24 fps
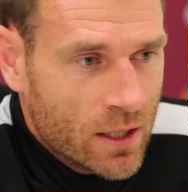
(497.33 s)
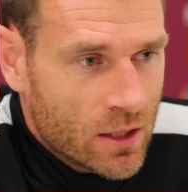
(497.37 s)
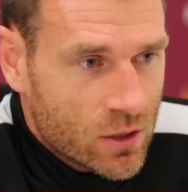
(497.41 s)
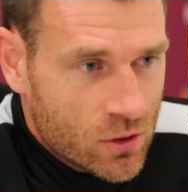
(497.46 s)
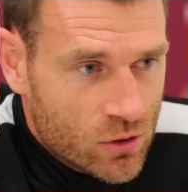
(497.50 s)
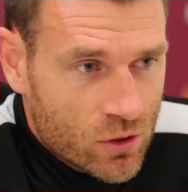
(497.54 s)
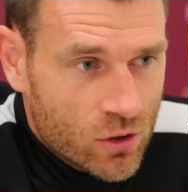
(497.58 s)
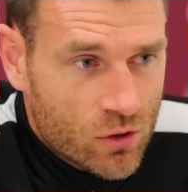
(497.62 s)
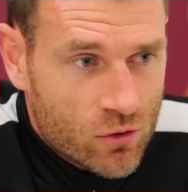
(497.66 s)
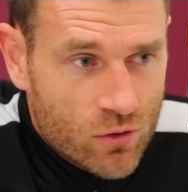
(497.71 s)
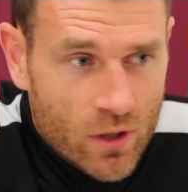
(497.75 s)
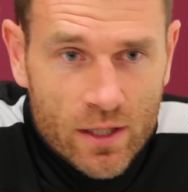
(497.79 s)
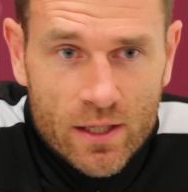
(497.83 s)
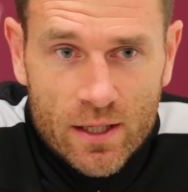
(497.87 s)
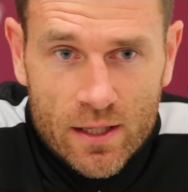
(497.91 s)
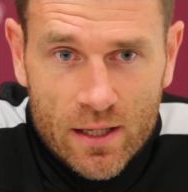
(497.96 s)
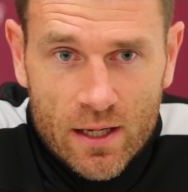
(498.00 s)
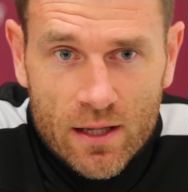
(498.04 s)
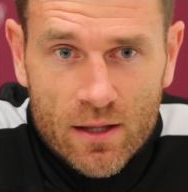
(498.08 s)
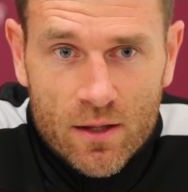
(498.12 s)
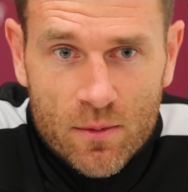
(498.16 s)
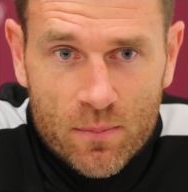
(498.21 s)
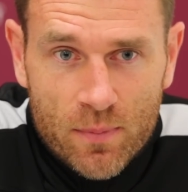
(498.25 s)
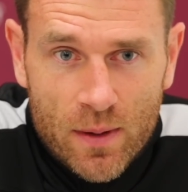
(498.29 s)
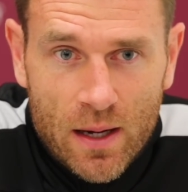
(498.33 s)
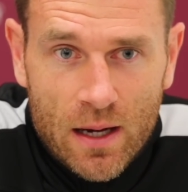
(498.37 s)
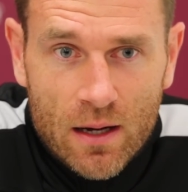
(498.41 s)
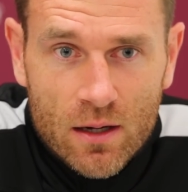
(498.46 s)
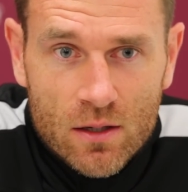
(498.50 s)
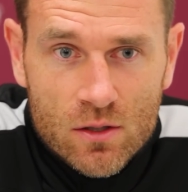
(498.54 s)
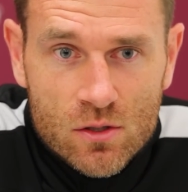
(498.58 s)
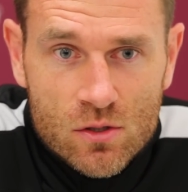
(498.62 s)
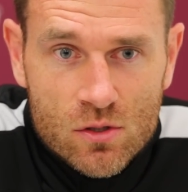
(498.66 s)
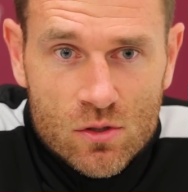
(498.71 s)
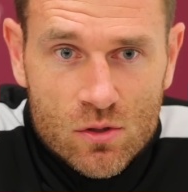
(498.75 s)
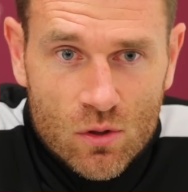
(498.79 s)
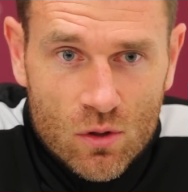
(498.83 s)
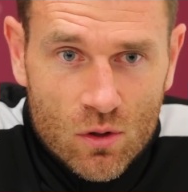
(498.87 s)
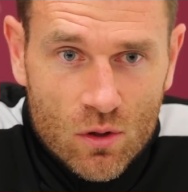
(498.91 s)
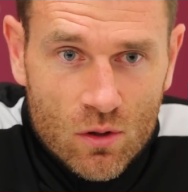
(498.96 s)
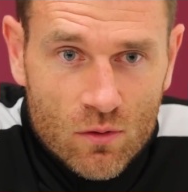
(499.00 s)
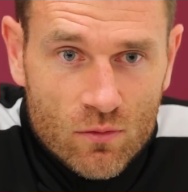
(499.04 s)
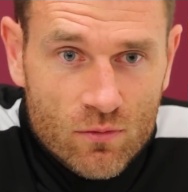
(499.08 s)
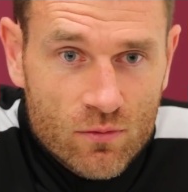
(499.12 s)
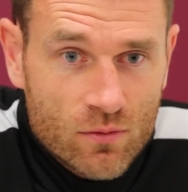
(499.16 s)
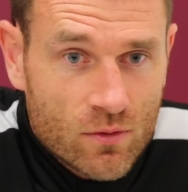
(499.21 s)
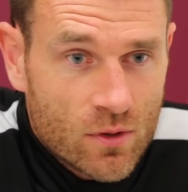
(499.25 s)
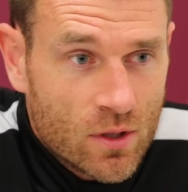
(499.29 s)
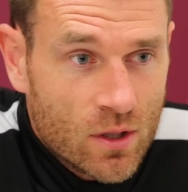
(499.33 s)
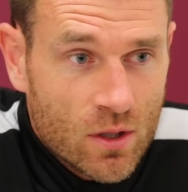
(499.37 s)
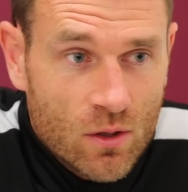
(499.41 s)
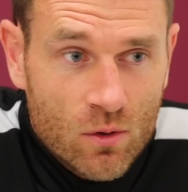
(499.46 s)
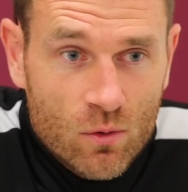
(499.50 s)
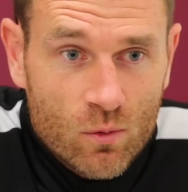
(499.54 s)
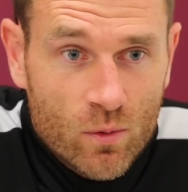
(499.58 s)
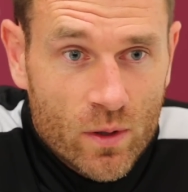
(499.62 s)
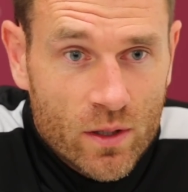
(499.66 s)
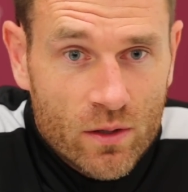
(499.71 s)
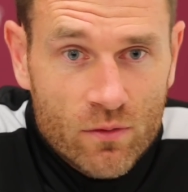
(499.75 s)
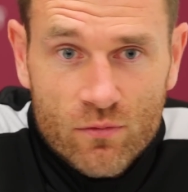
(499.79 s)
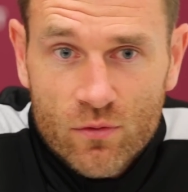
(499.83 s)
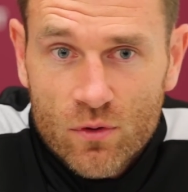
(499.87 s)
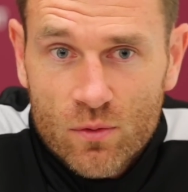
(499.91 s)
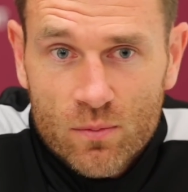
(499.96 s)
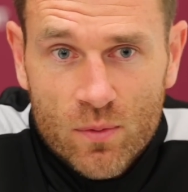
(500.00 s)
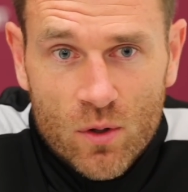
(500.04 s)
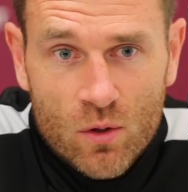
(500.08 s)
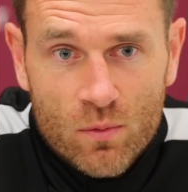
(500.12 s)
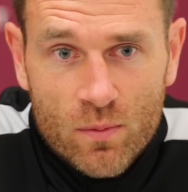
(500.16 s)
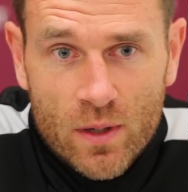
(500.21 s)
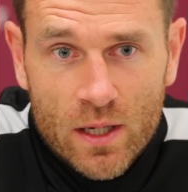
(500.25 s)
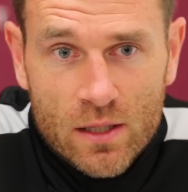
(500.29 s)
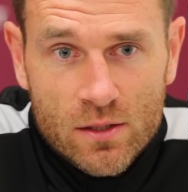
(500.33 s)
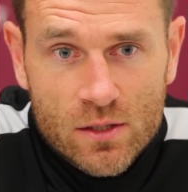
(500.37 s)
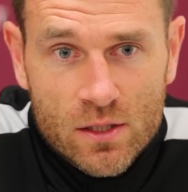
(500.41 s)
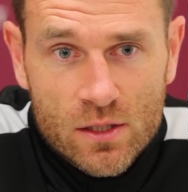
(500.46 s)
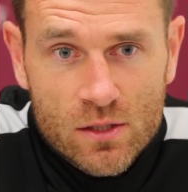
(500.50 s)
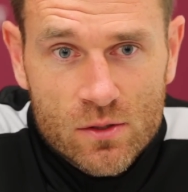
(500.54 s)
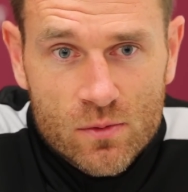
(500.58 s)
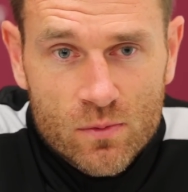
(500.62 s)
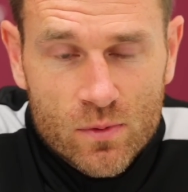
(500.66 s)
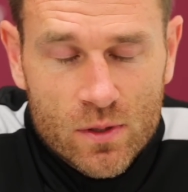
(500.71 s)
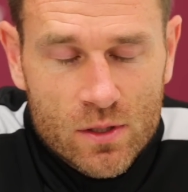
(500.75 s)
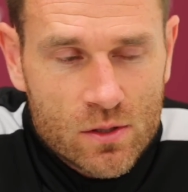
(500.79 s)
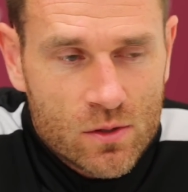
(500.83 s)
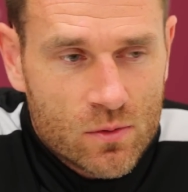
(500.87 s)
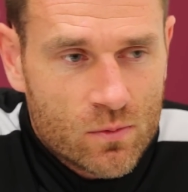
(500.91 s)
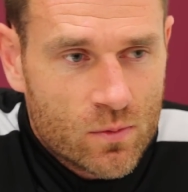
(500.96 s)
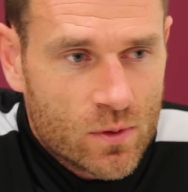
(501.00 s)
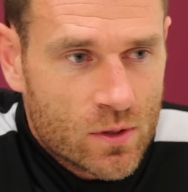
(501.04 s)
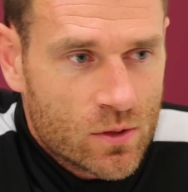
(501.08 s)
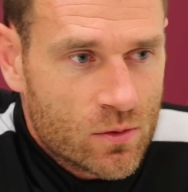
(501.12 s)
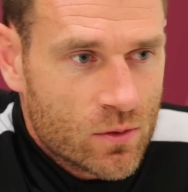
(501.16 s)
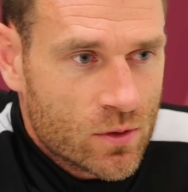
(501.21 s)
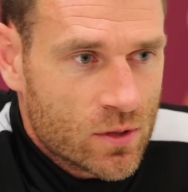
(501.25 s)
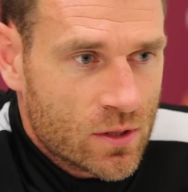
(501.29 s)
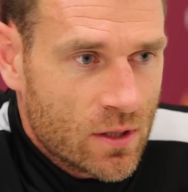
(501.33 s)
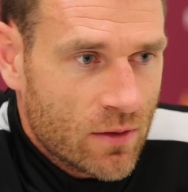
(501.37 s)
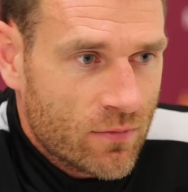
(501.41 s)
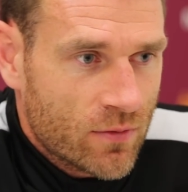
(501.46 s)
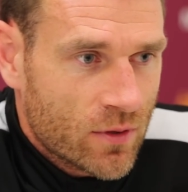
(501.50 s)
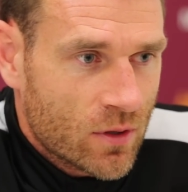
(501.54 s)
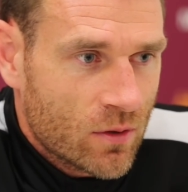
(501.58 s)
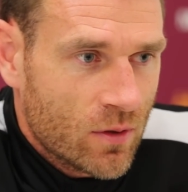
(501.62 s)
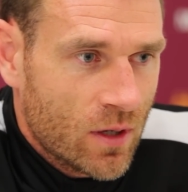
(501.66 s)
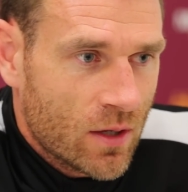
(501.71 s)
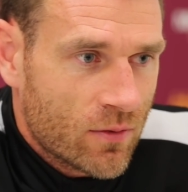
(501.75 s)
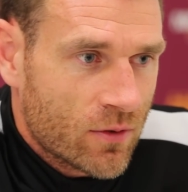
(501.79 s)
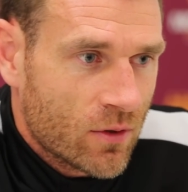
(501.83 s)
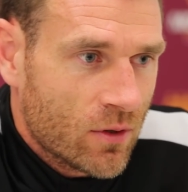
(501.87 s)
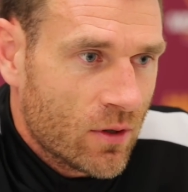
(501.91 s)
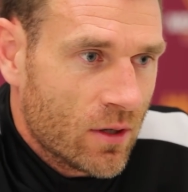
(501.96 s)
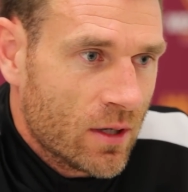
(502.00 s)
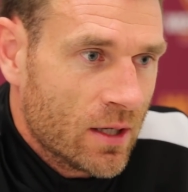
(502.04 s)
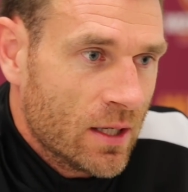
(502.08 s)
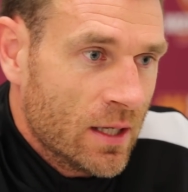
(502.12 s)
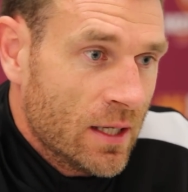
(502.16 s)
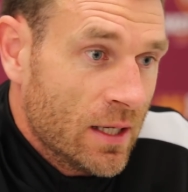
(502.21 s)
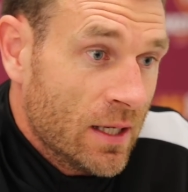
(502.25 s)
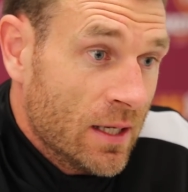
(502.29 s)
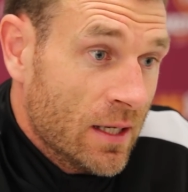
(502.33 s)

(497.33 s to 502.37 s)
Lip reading: It's just trying to get the balance of winning football matches, which was difficult. I thought,